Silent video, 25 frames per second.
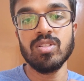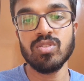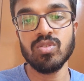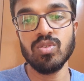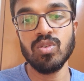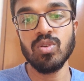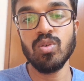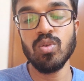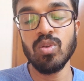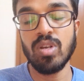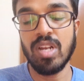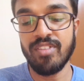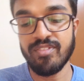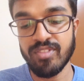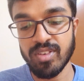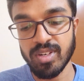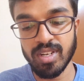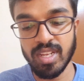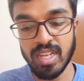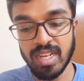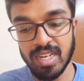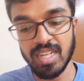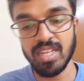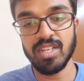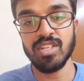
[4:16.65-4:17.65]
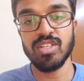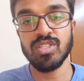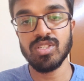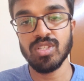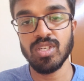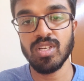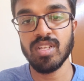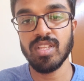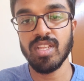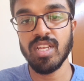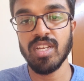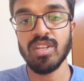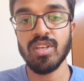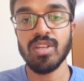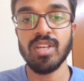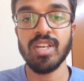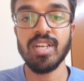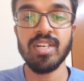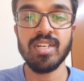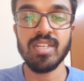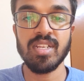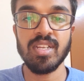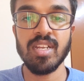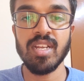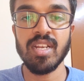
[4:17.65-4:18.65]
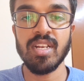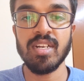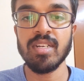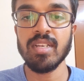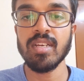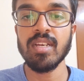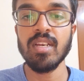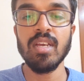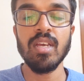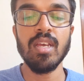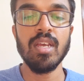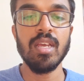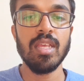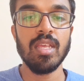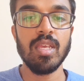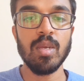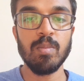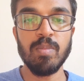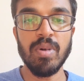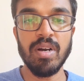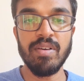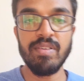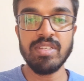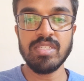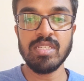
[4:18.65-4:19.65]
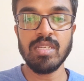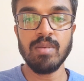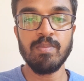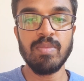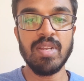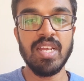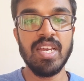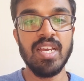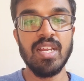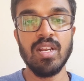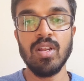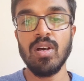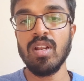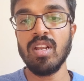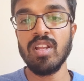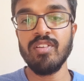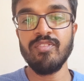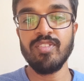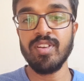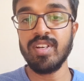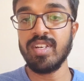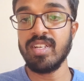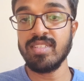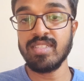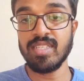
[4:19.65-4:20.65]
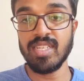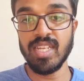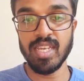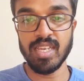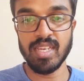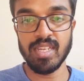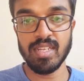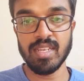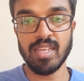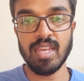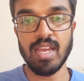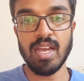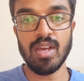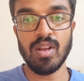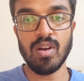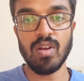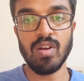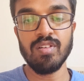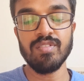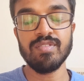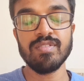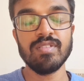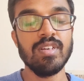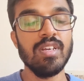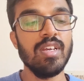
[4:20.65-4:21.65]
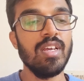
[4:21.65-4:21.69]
So you will have to really ensure that your internet, your power supply and all of it is taken care of.